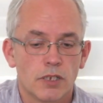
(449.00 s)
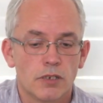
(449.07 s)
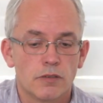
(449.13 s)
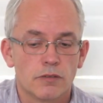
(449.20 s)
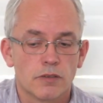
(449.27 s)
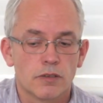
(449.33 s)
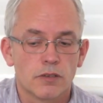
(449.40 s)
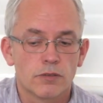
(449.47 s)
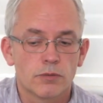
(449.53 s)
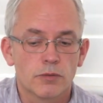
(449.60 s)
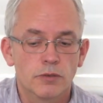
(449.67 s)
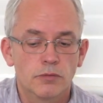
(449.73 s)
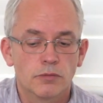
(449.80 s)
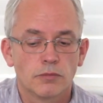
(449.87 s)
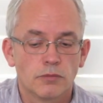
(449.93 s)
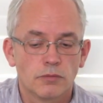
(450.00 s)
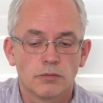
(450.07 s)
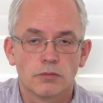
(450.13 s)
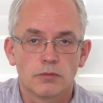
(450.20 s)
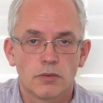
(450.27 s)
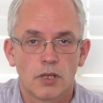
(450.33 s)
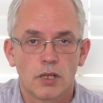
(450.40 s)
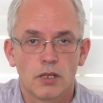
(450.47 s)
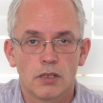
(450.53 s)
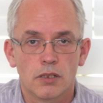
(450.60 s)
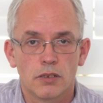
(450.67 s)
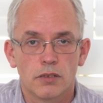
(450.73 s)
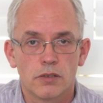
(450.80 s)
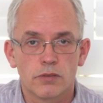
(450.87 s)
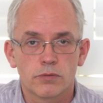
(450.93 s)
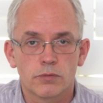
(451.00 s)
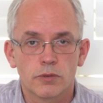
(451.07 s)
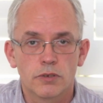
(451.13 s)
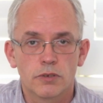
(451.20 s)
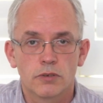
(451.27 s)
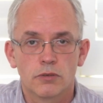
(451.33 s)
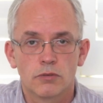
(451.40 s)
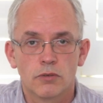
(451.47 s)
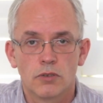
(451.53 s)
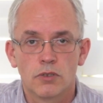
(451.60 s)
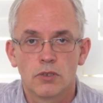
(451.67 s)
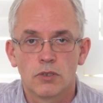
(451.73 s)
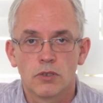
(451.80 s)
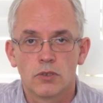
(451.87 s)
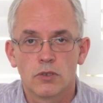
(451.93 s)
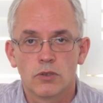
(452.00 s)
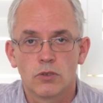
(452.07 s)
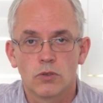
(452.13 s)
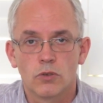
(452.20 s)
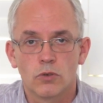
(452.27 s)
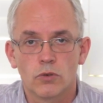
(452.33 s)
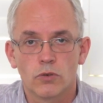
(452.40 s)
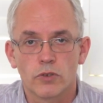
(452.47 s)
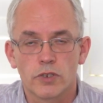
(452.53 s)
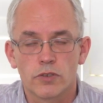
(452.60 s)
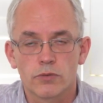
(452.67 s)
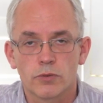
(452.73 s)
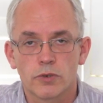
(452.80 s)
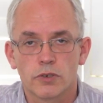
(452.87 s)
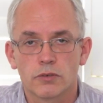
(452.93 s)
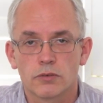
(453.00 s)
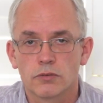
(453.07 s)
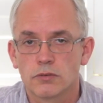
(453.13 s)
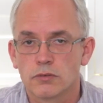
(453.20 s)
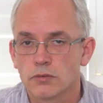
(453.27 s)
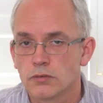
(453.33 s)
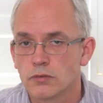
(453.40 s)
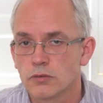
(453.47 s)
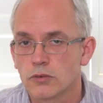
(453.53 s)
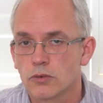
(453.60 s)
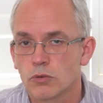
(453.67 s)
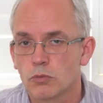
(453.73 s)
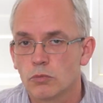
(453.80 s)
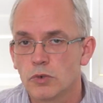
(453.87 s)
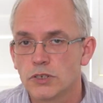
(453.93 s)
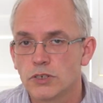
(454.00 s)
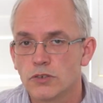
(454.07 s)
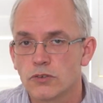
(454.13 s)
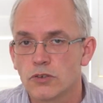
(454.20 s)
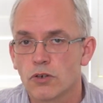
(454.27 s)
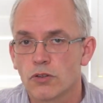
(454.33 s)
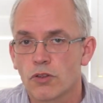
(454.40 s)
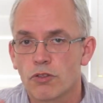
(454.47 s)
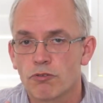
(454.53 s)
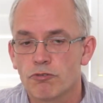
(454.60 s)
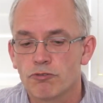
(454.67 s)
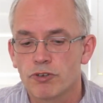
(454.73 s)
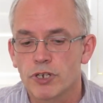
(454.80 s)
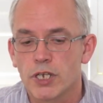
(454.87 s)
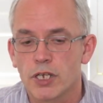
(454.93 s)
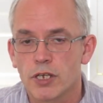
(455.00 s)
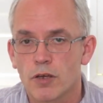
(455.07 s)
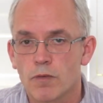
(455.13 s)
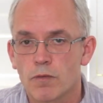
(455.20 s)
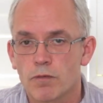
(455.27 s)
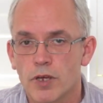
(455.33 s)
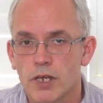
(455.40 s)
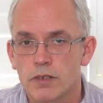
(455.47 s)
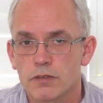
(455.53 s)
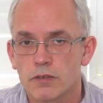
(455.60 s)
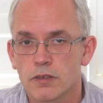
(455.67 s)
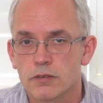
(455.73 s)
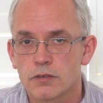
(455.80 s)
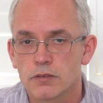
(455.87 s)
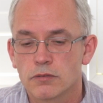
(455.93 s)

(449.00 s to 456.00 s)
Is it this one? This one? Or this one? Which has got 3 faces?